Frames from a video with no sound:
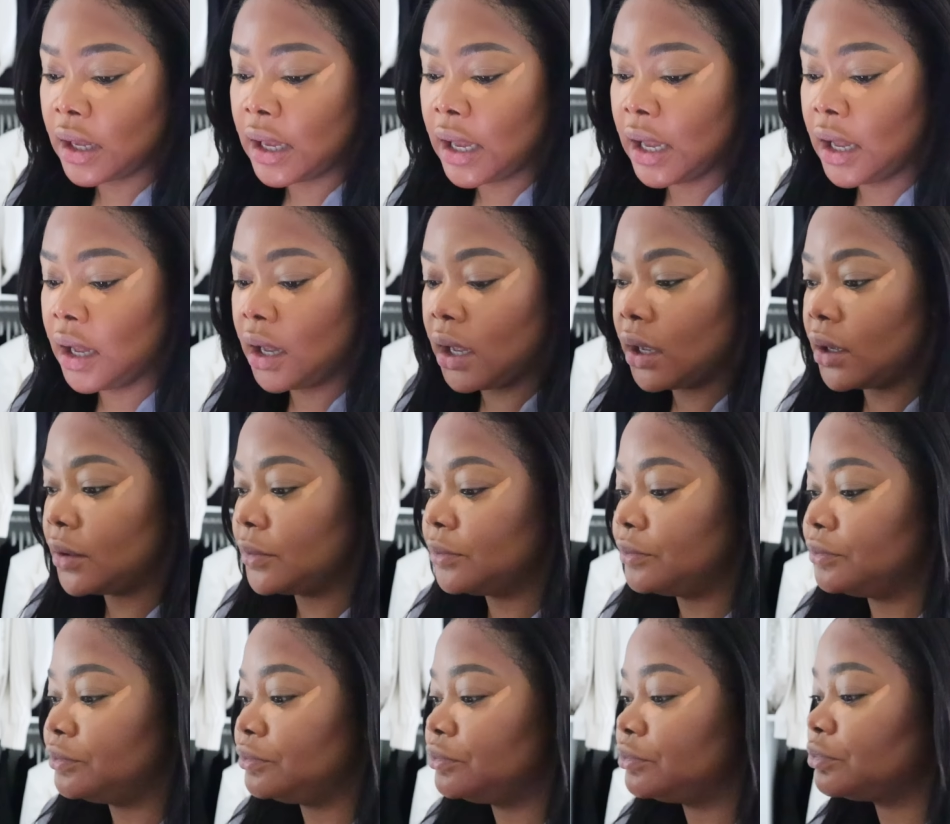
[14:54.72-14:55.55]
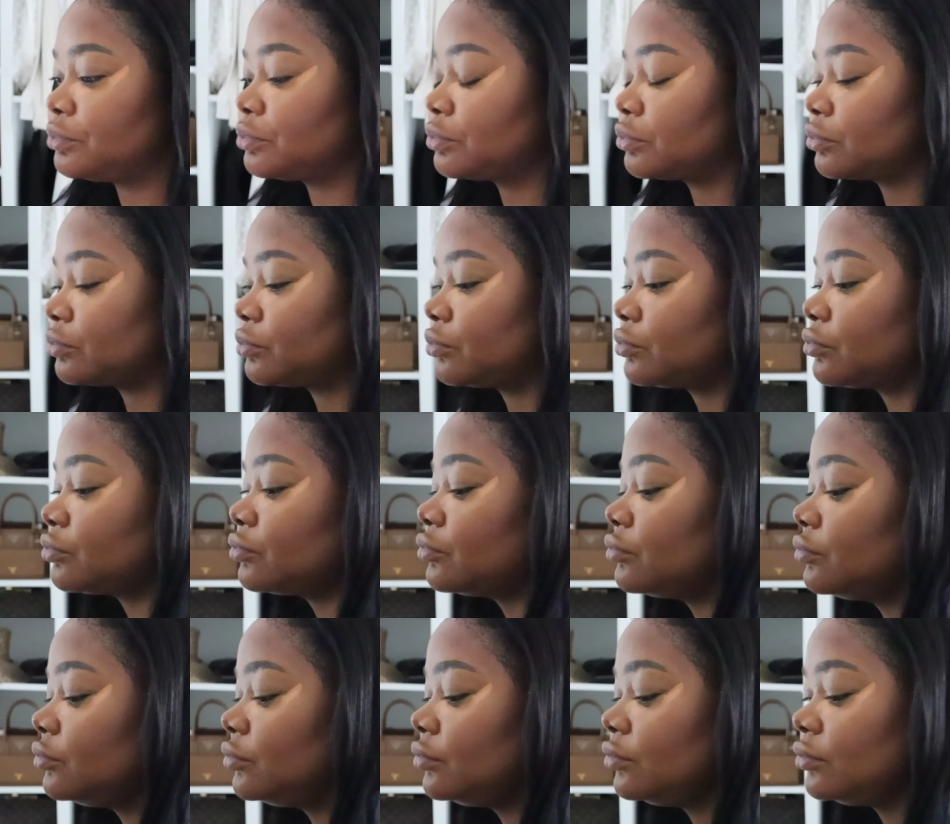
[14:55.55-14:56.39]
Um,
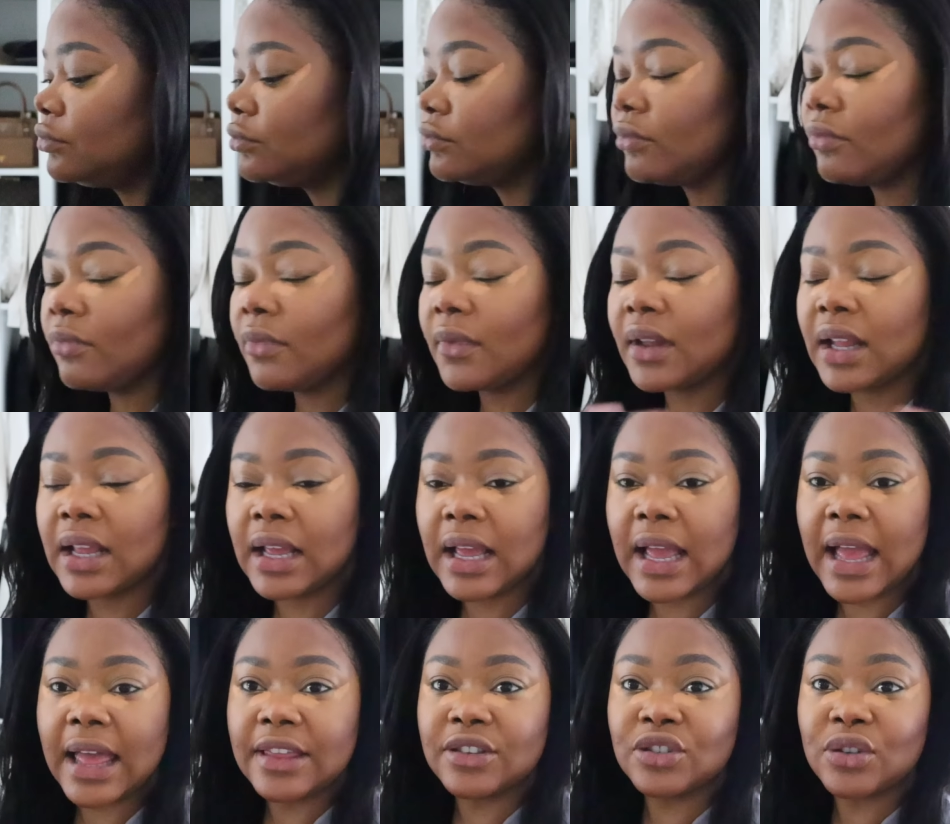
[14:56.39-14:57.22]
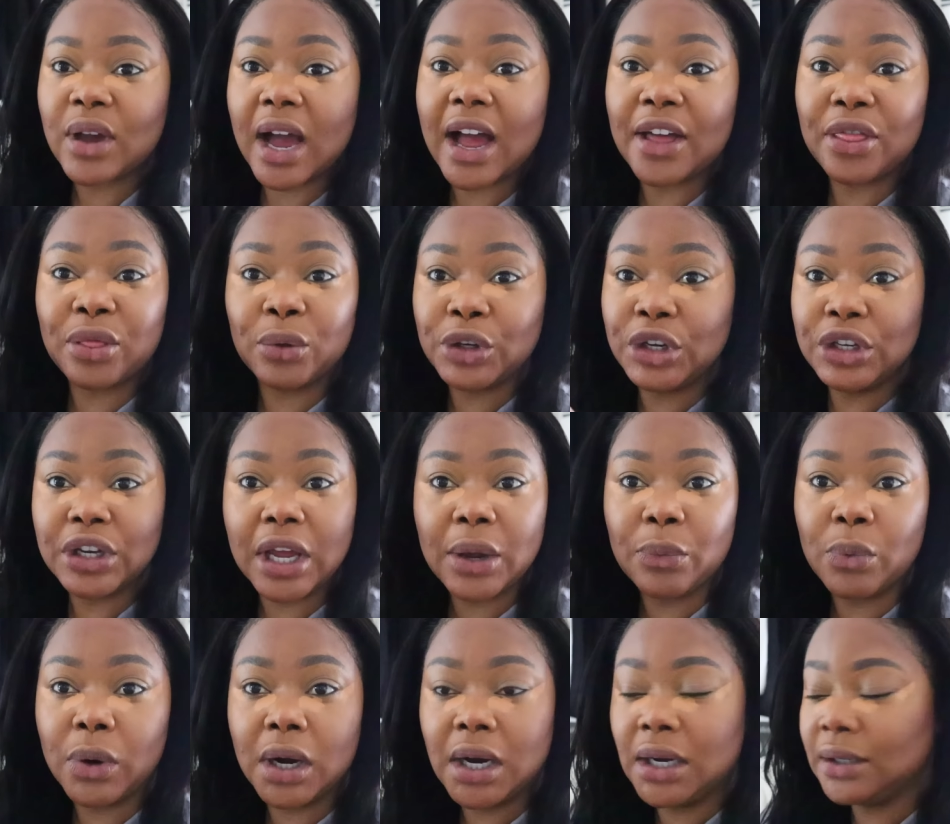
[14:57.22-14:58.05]
so I thought, you
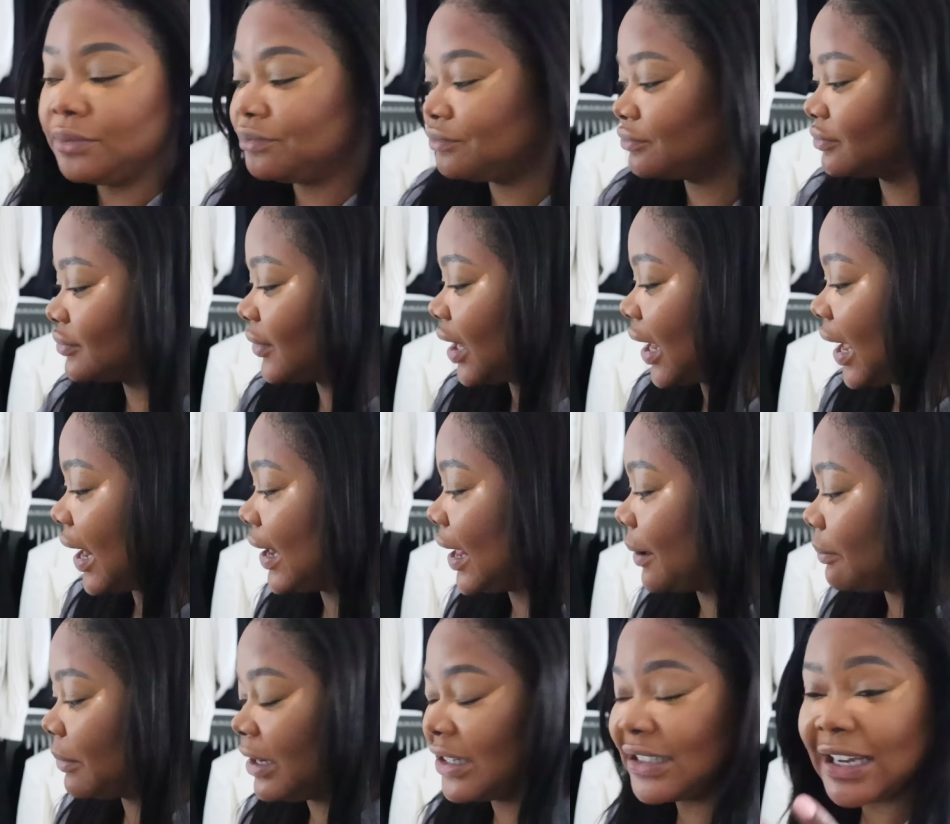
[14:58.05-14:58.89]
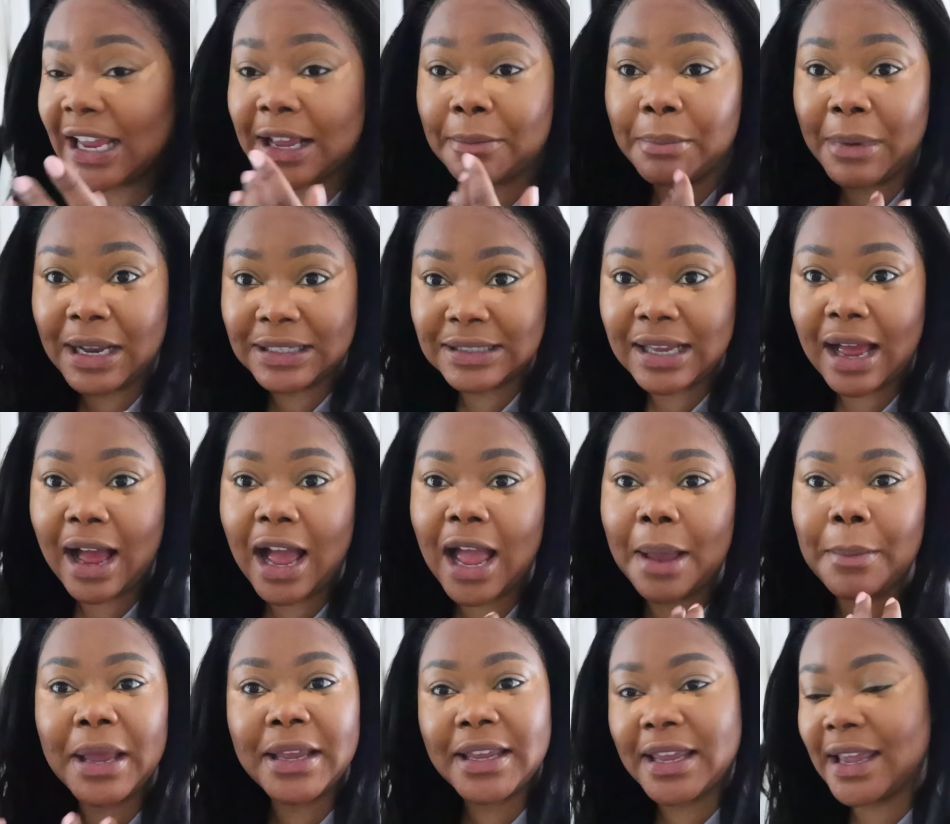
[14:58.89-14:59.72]
know what? Let me take my
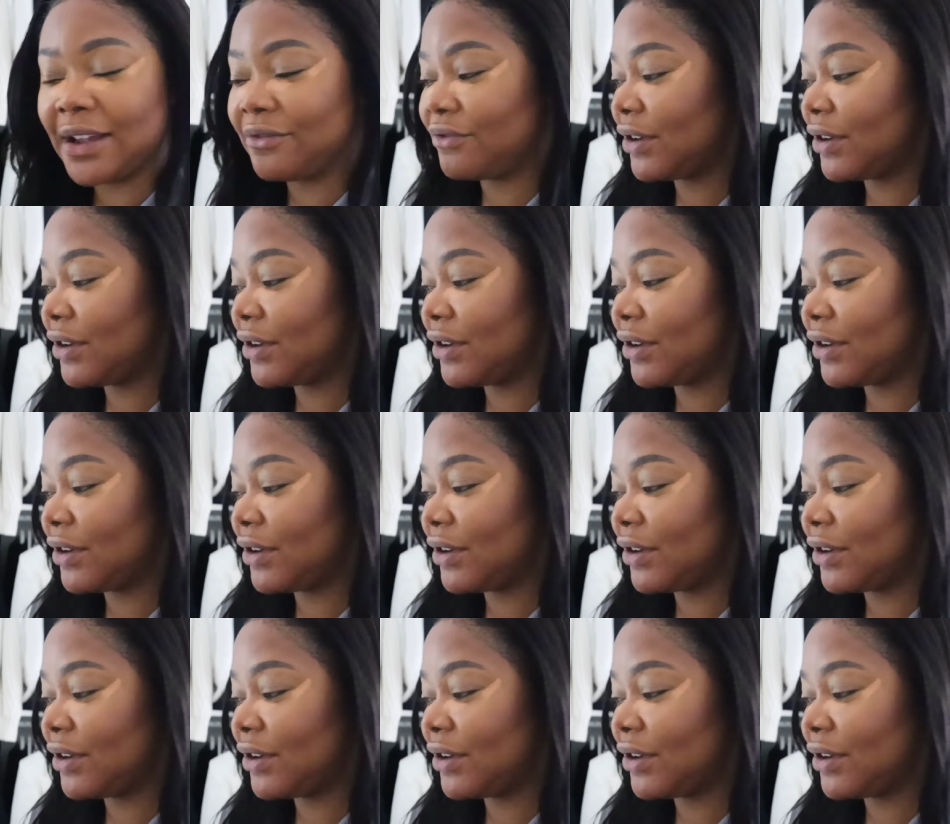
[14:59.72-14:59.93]
time and get